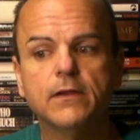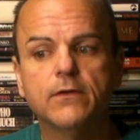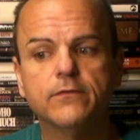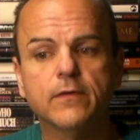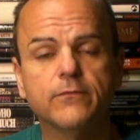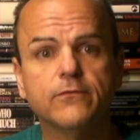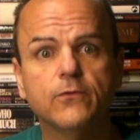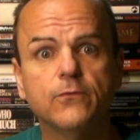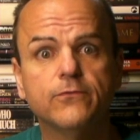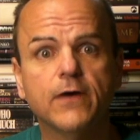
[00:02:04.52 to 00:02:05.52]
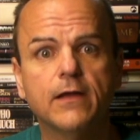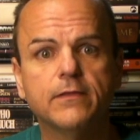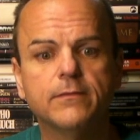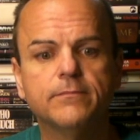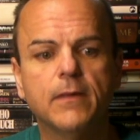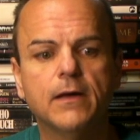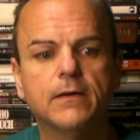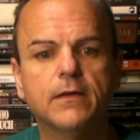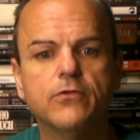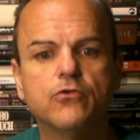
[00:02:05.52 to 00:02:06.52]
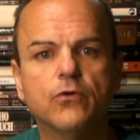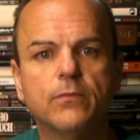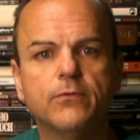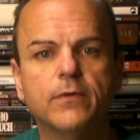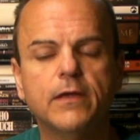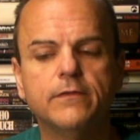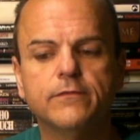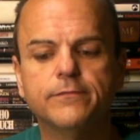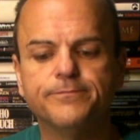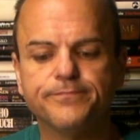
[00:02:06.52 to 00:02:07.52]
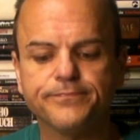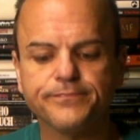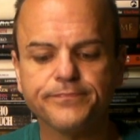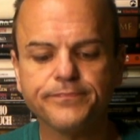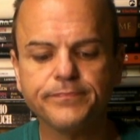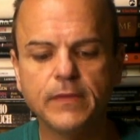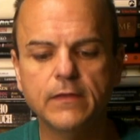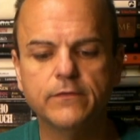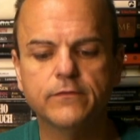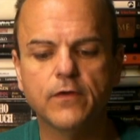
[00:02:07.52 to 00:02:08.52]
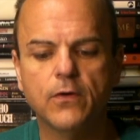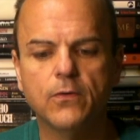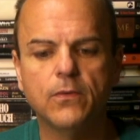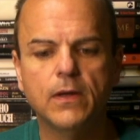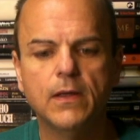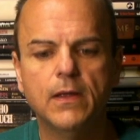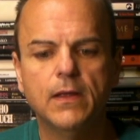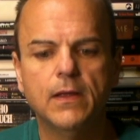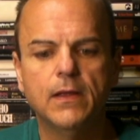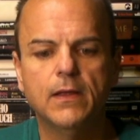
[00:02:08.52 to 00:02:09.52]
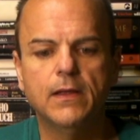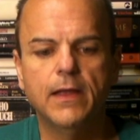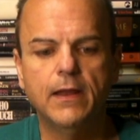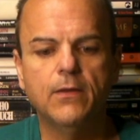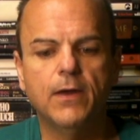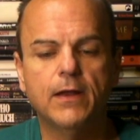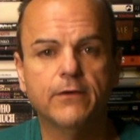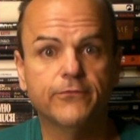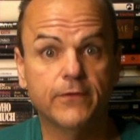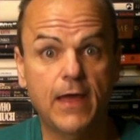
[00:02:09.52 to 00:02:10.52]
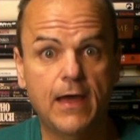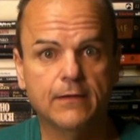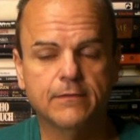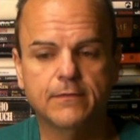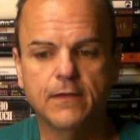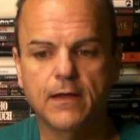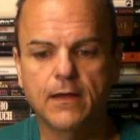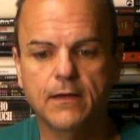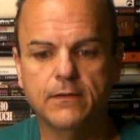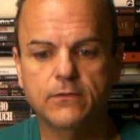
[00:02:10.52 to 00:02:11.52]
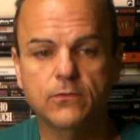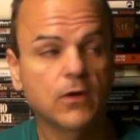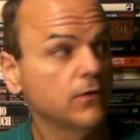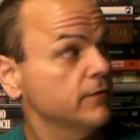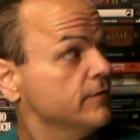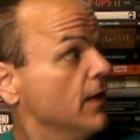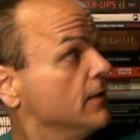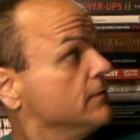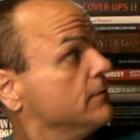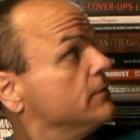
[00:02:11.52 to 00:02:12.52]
you know, some of you will find them enjoyable reads. So anyway, enough for that. You'll notice that